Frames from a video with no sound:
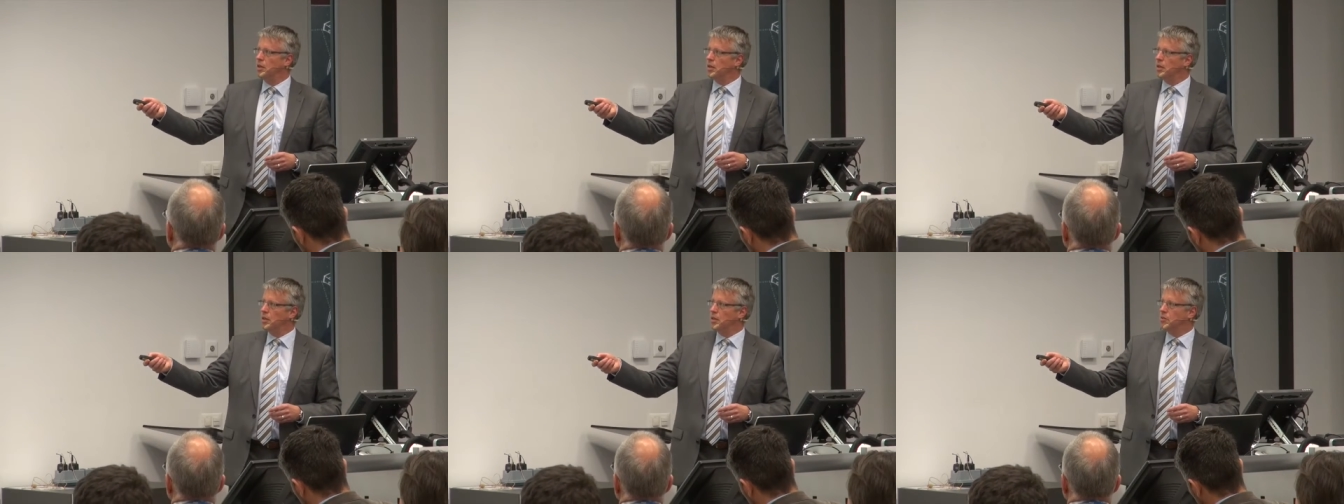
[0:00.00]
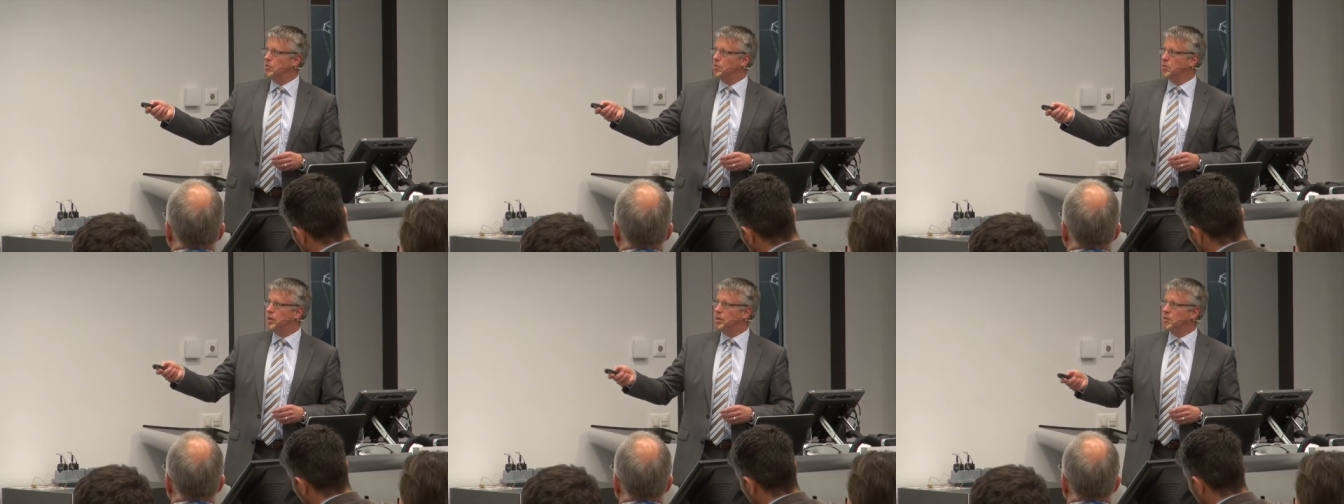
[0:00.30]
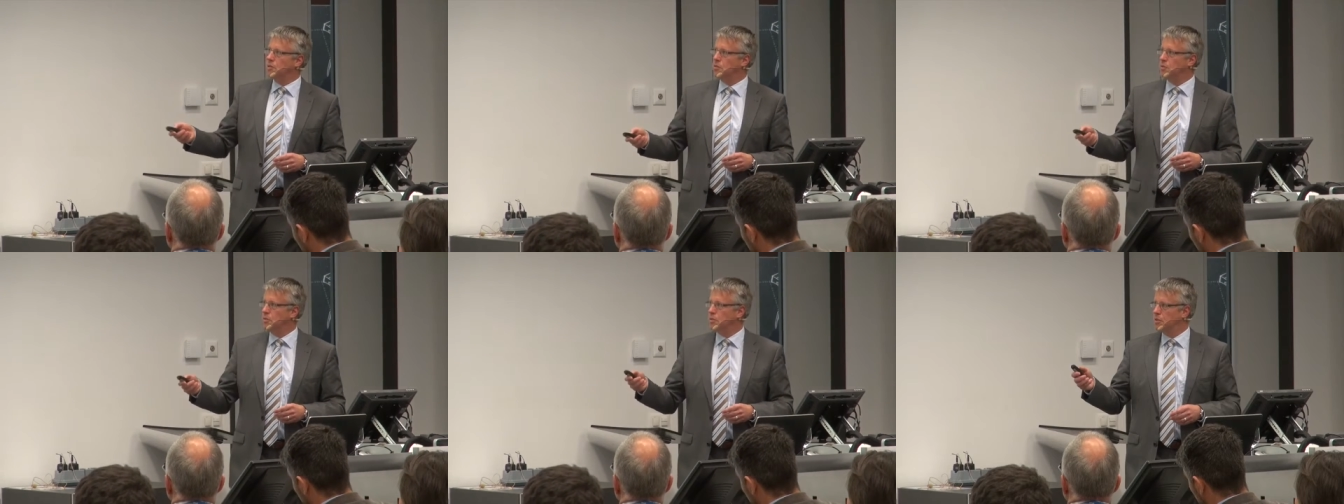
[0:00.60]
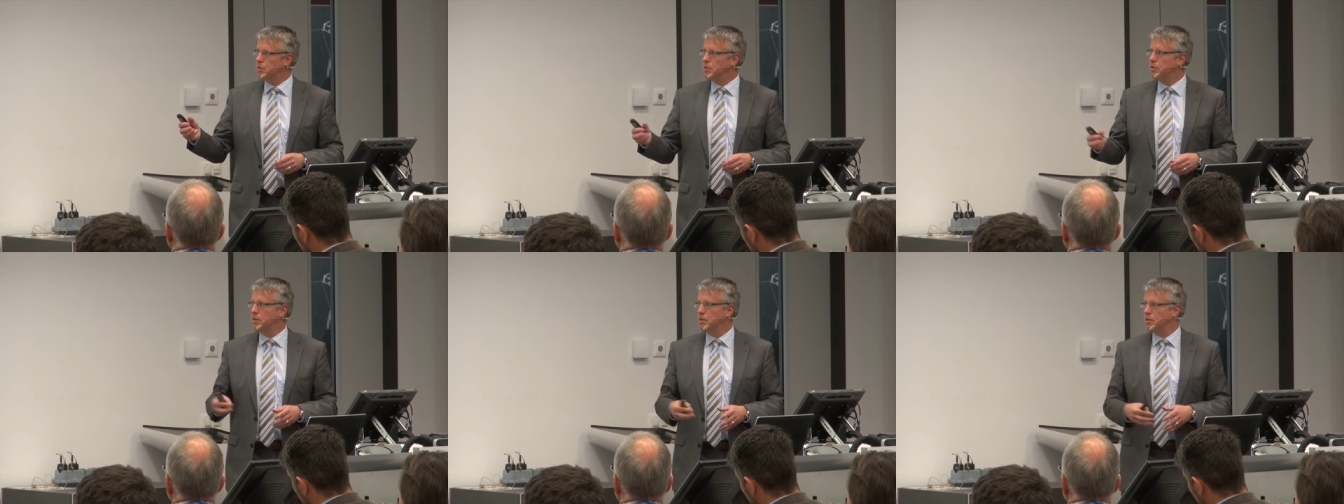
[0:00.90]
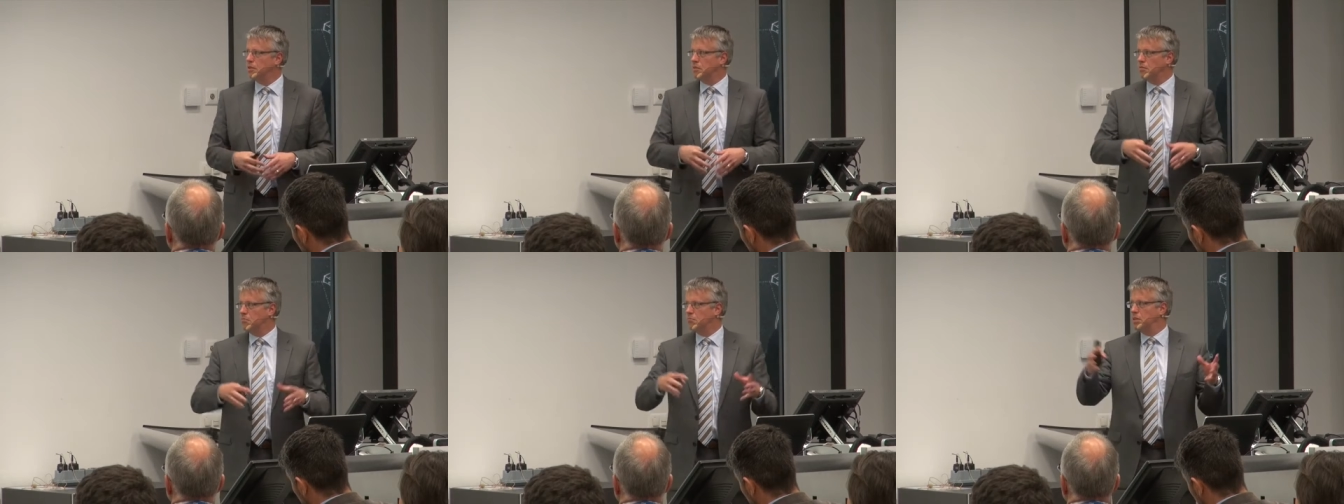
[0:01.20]

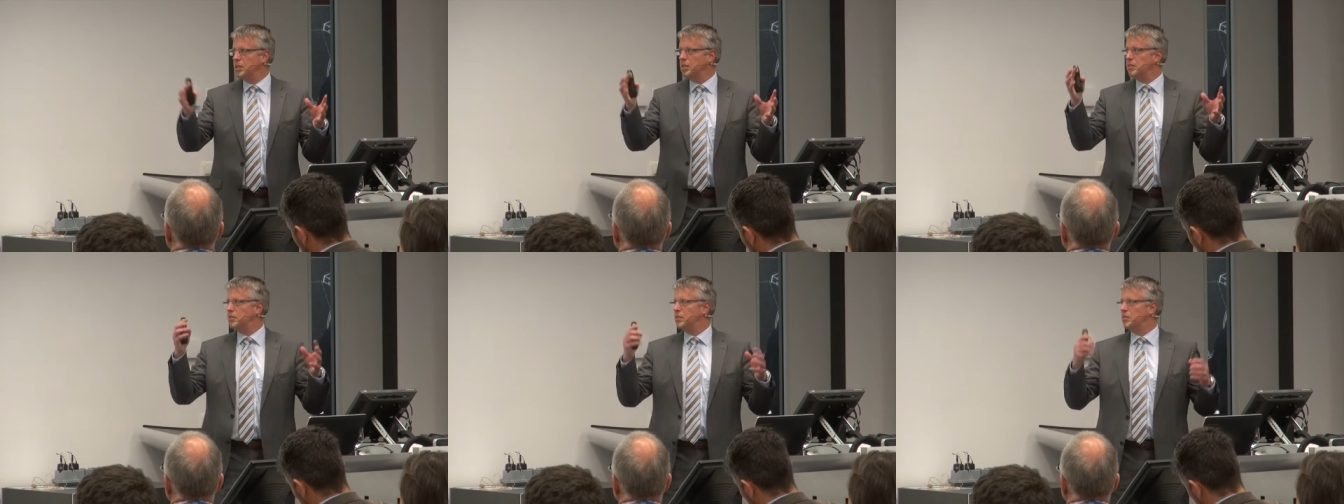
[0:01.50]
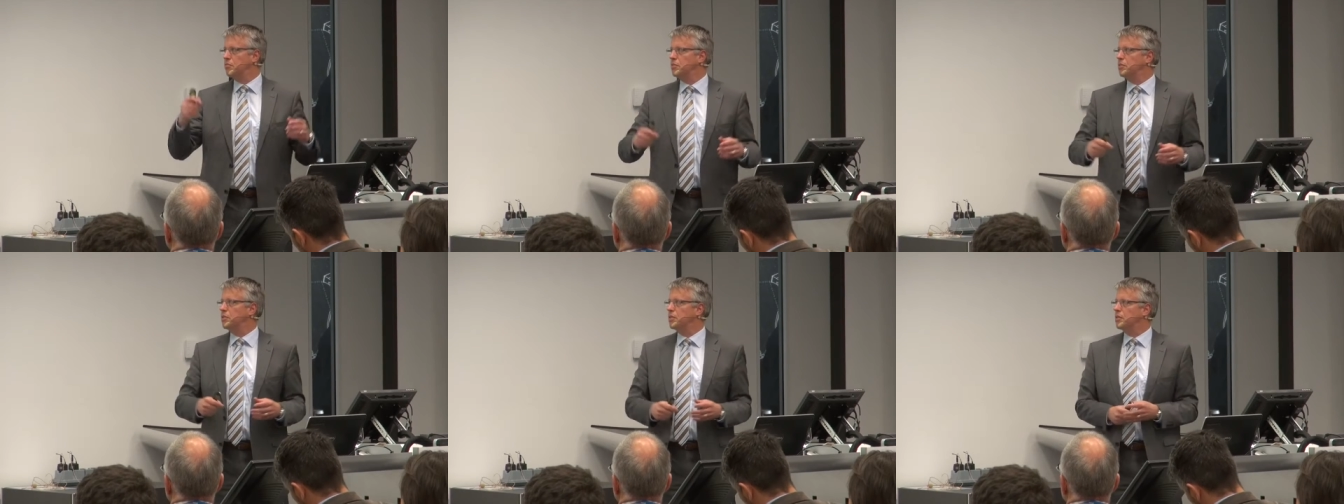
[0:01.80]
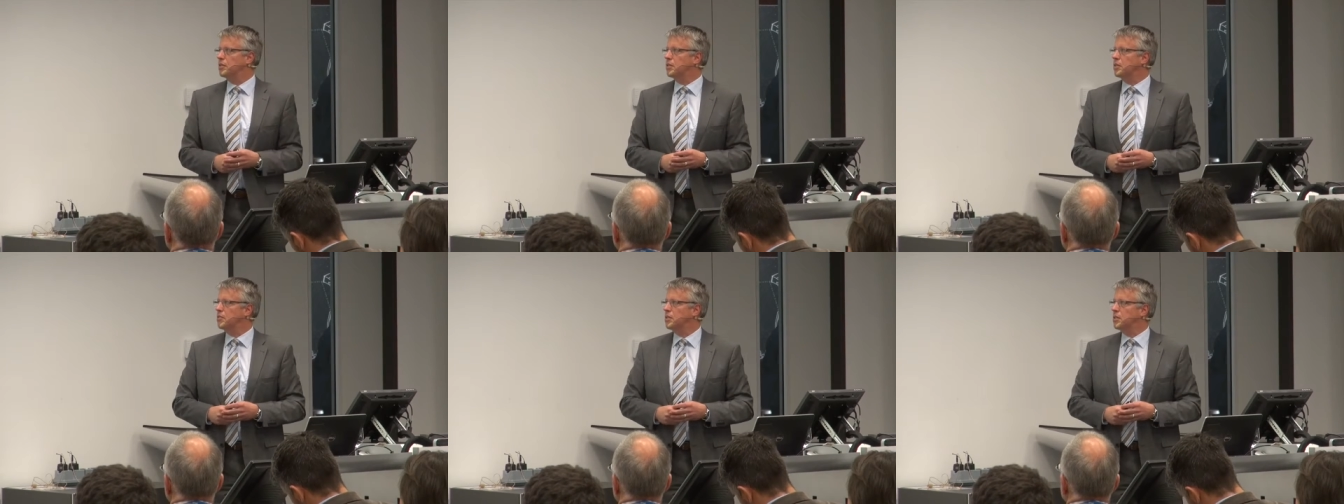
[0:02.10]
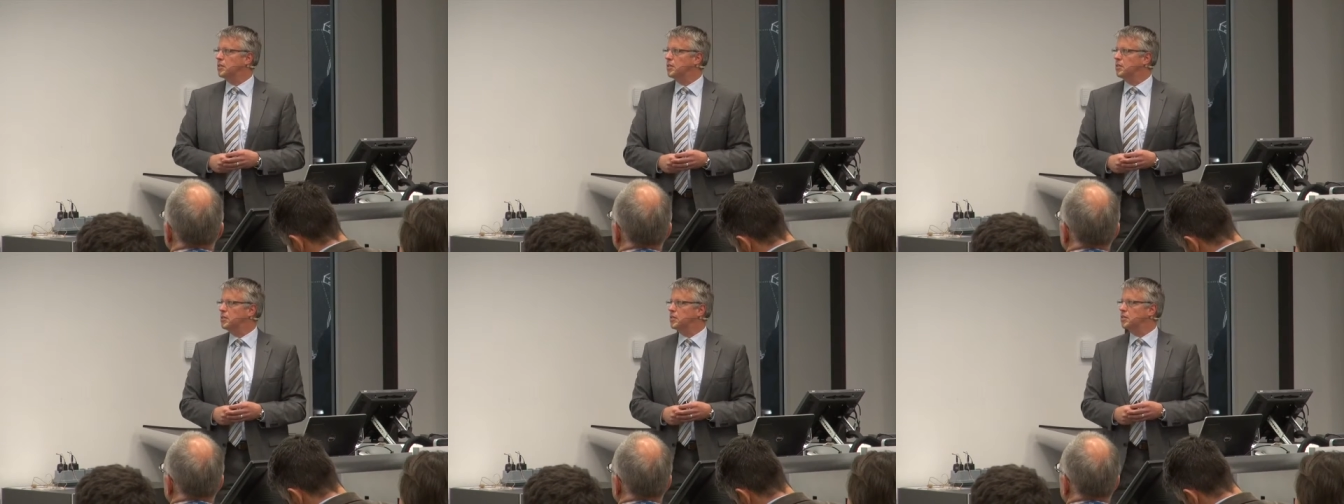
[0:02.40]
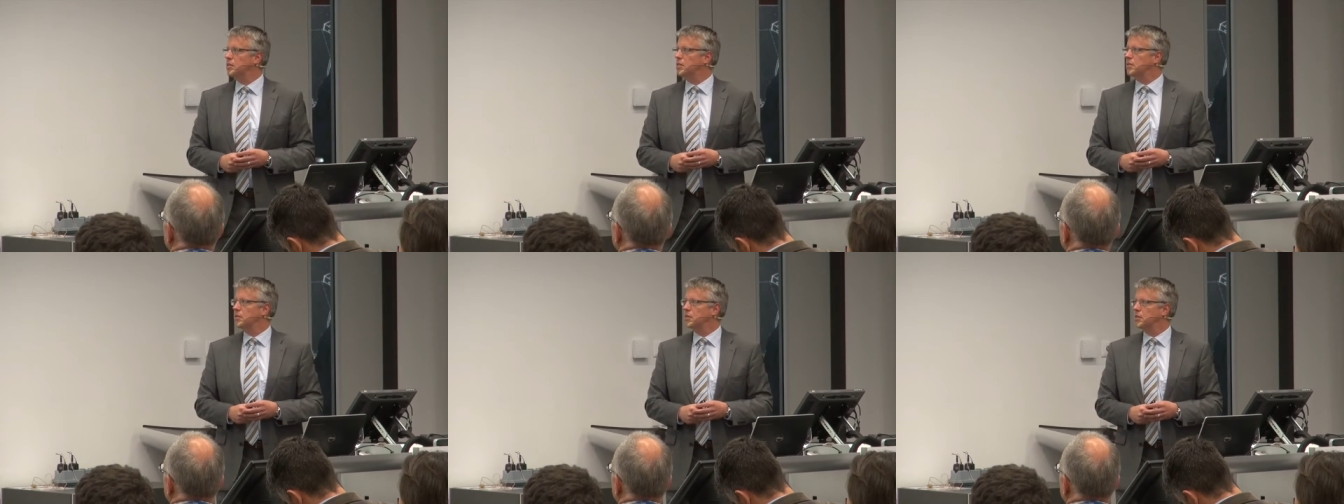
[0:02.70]
2013, these different
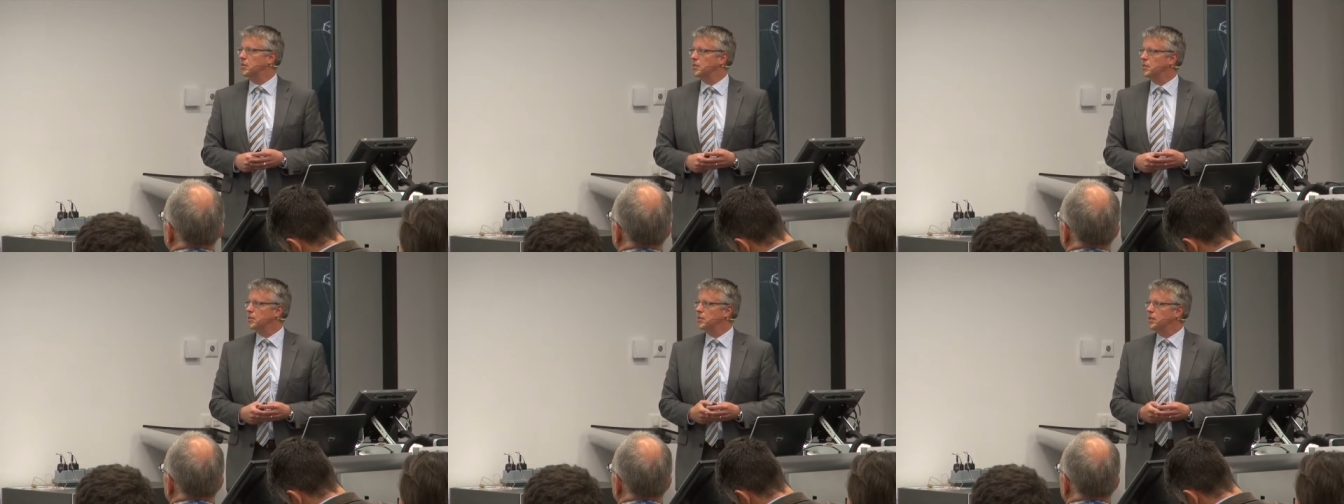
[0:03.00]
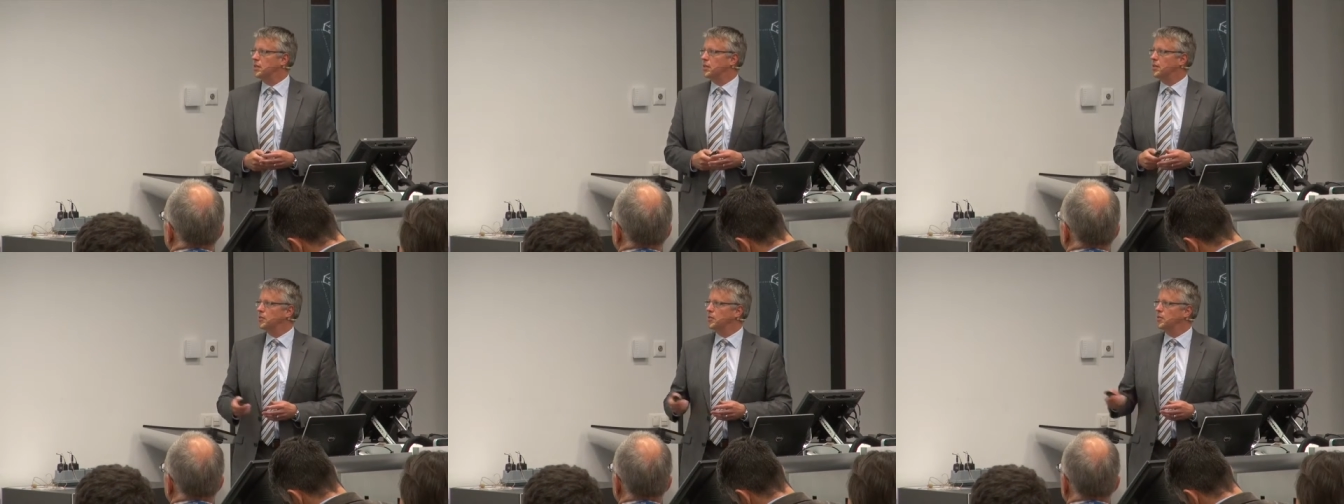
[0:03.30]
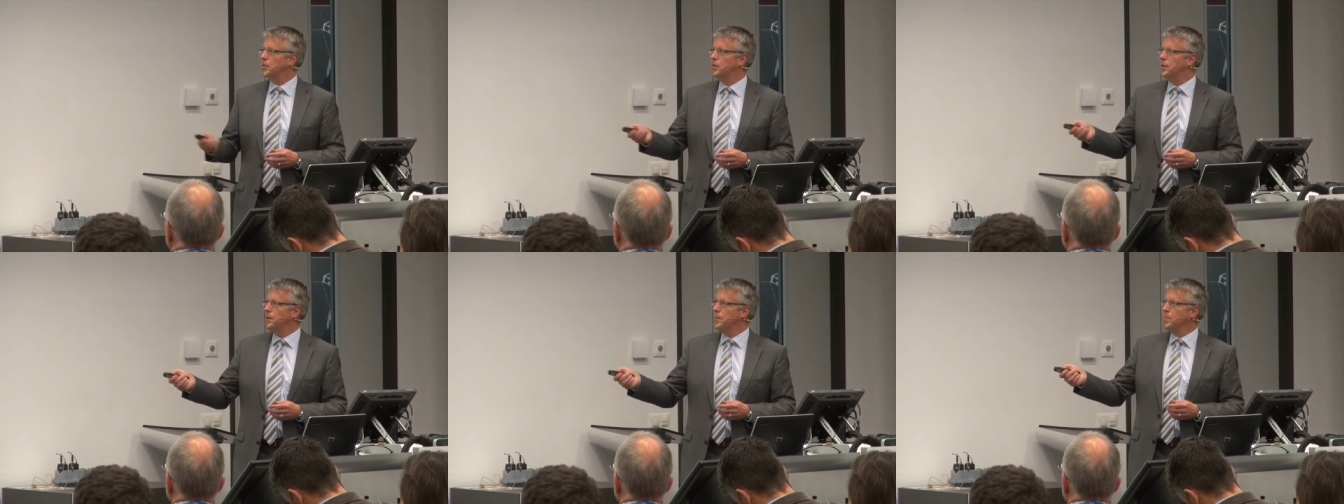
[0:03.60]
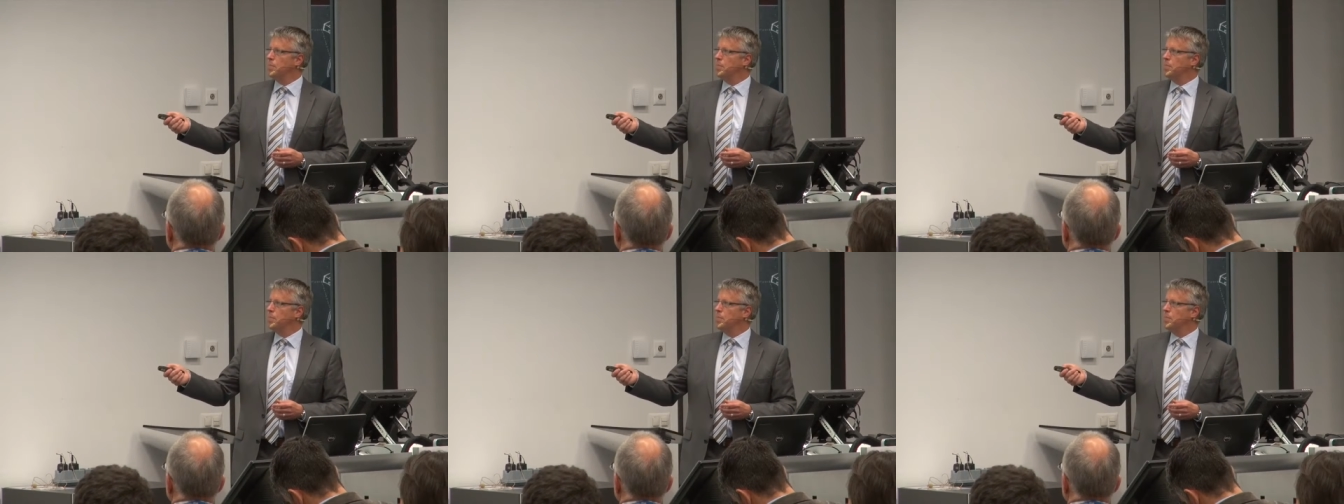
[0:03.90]
activities started out.